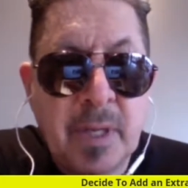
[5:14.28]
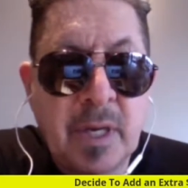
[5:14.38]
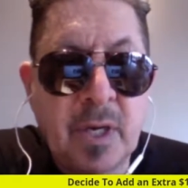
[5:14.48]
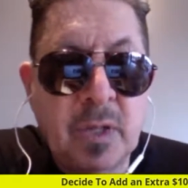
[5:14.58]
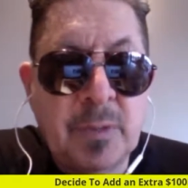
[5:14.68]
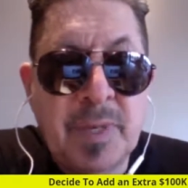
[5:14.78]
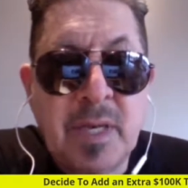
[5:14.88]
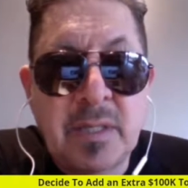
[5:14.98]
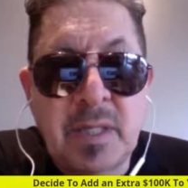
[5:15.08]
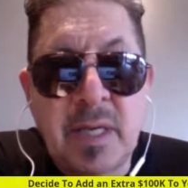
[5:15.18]
It's
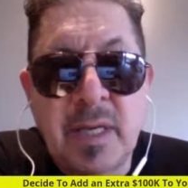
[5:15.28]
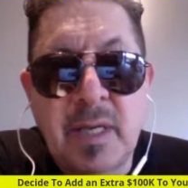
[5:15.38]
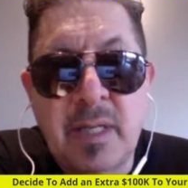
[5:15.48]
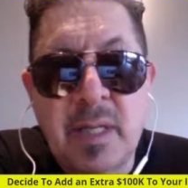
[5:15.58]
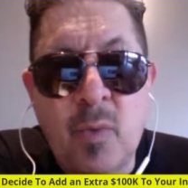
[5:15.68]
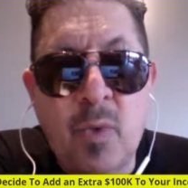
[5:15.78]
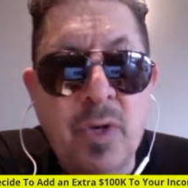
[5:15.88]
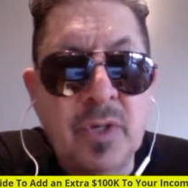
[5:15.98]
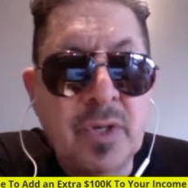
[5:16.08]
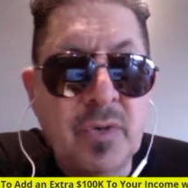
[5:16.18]
because they
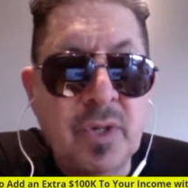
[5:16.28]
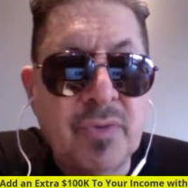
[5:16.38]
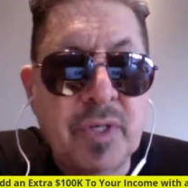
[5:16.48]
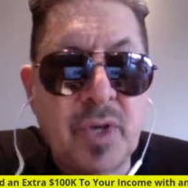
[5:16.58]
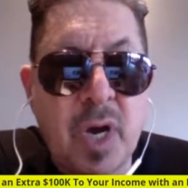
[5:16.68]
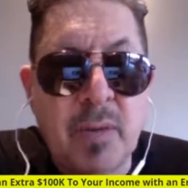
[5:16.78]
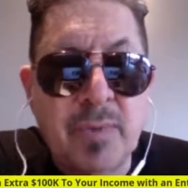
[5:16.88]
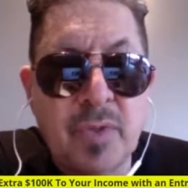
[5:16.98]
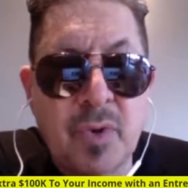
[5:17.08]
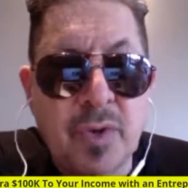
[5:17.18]
work 2 and 3
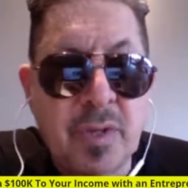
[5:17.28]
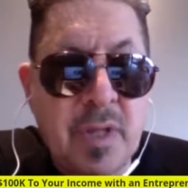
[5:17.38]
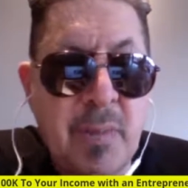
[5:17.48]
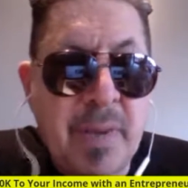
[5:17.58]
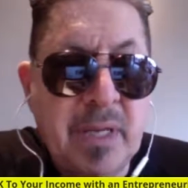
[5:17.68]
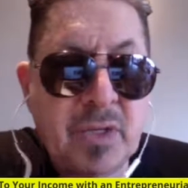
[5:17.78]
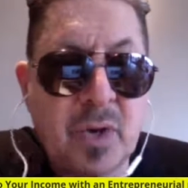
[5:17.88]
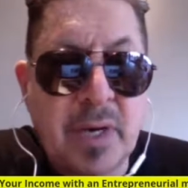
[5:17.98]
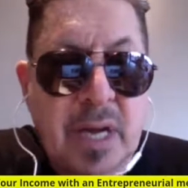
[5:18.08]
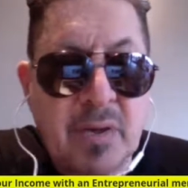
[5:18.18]
jobs, or they may
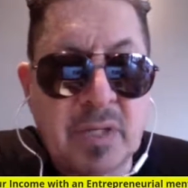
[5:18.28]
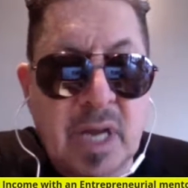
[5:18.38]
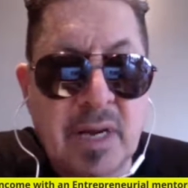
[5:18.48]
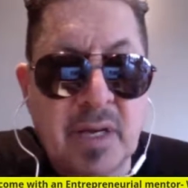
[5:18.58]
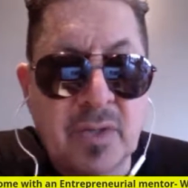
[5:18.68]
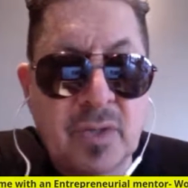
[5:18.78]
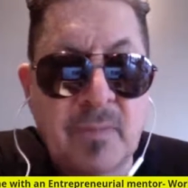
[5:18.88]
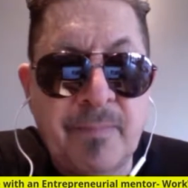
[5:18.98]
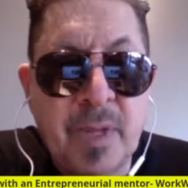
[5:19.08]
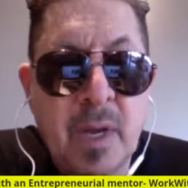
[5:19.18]
start out a side hustle.
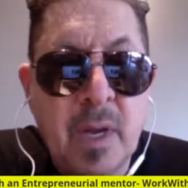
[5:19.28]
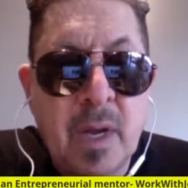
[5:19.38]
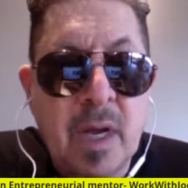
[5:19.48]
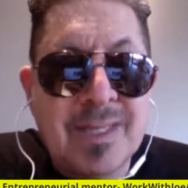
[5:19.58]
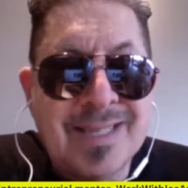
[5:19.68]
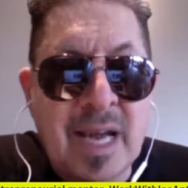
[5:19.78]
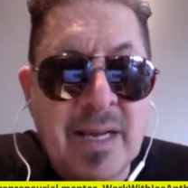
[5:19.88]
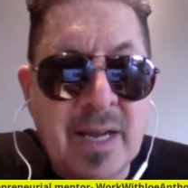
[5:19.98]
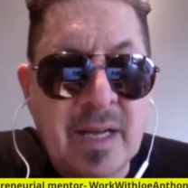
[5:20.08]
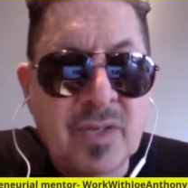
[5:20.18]
A
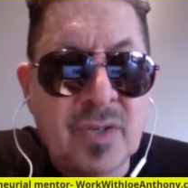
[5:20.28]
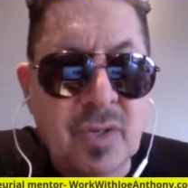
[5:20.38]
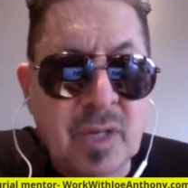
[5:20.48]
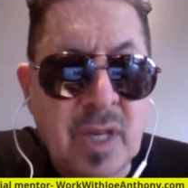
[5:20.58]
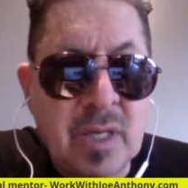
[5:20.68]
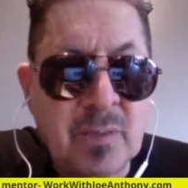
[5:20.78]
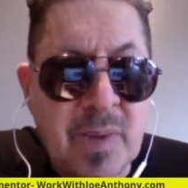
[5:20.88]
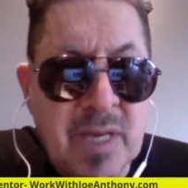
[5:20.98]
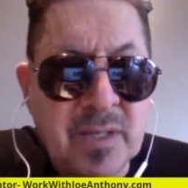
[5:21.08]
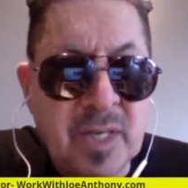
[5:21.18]
side hustle is
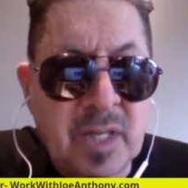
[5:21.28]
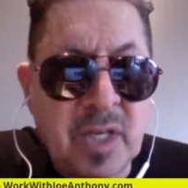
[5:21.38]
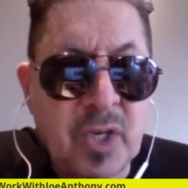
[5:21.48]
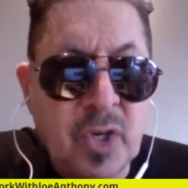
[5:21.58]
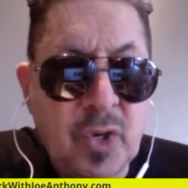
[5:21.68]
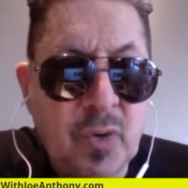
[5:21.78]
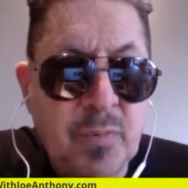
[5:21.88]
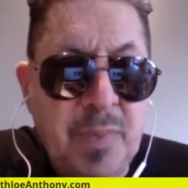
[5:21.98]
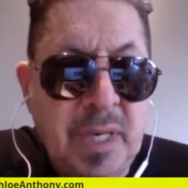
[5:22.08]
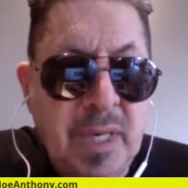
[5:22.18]
basically you
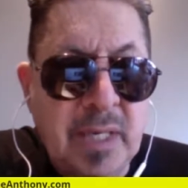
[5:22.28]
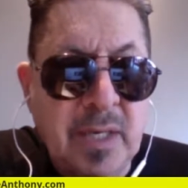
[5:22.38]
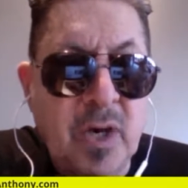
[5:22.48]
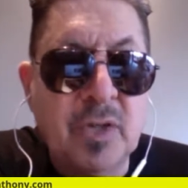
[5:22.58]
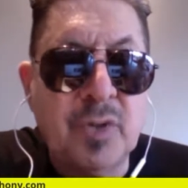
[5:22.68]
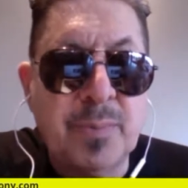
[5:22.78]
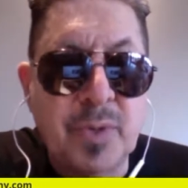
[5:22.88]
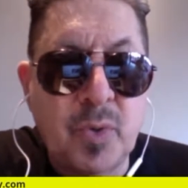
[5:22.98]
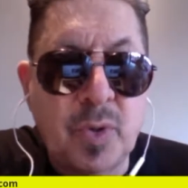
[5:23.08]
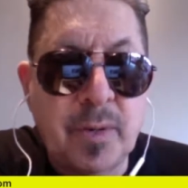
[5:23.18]
being an
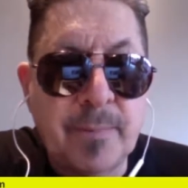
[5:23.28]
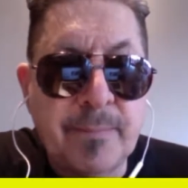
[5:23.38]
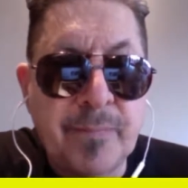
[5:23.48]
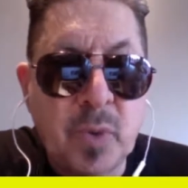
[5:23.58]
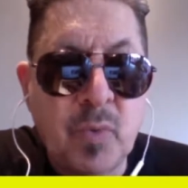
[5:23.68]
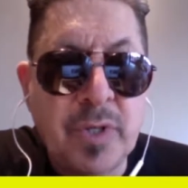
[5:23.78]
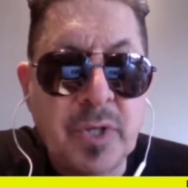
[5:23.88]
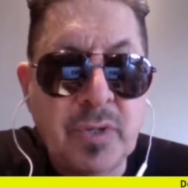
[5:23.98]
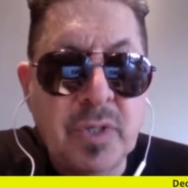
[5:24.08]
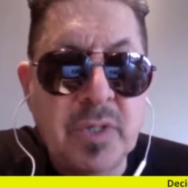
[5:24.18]
entrepreneur. When
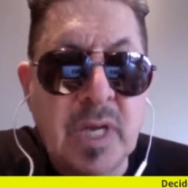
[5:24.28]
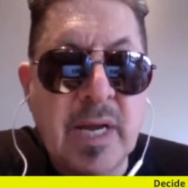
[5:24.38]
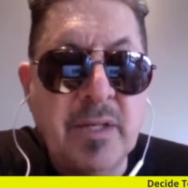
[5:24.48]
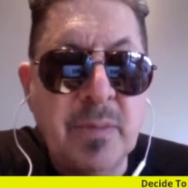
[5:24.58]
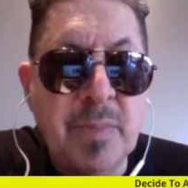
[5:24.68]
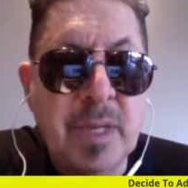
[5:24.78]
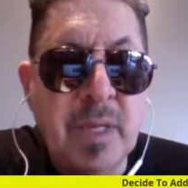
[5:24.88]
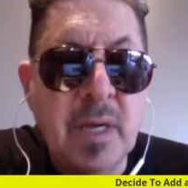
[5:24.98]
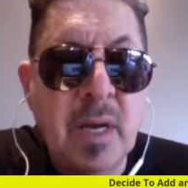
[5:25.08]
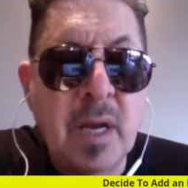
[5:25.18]
you decide to be
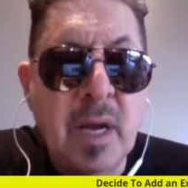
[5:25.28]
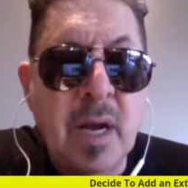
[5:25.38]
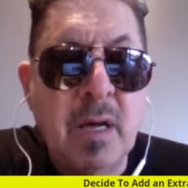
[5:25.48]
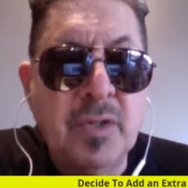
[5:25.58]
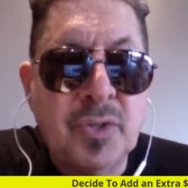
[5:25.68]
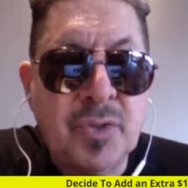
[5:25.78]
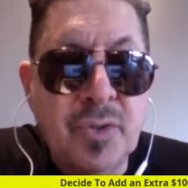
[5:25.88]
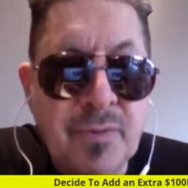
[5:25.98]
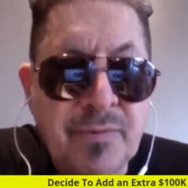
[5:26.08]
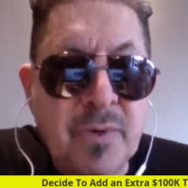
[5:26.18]
a
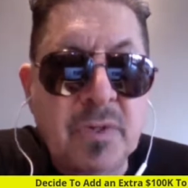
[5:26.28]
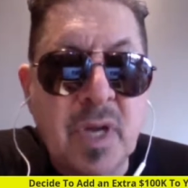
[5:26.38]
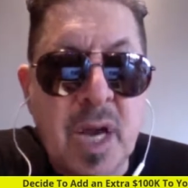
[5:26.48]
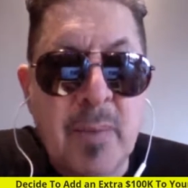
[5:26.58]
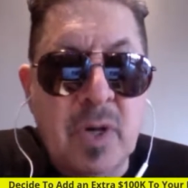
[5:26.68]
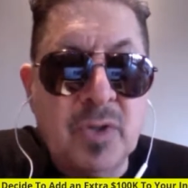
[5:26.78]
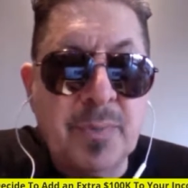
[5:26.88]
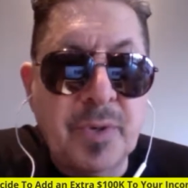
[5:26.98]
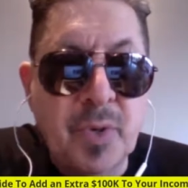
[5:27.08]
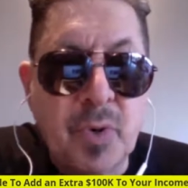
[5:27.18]
true full-time
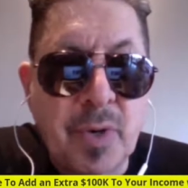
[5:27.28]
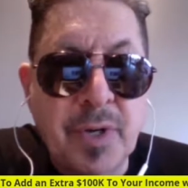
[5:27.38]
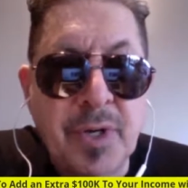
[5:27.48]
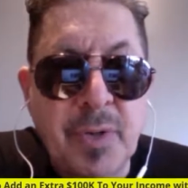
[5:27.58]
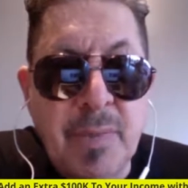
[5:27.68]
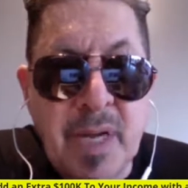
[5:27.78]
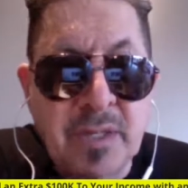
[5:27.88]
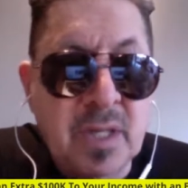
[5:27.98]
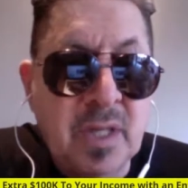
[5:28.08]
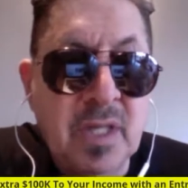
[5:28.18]
entrepreneur, you
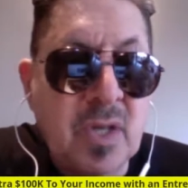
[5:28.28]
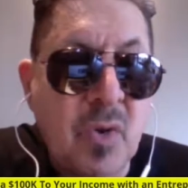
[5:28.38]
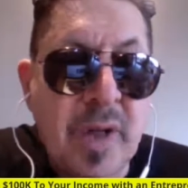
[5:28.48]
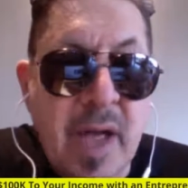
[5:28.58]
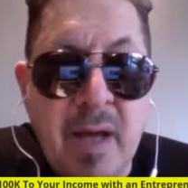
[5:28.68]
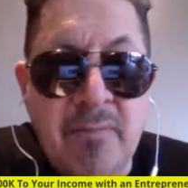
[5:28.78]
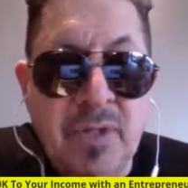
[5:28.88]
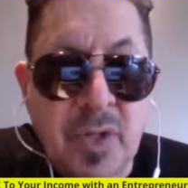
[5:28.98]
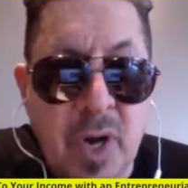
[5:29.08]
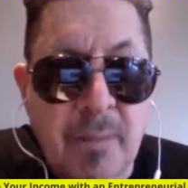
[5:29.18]
basically don't have a
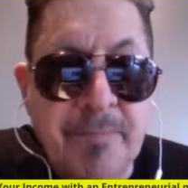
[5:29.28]
job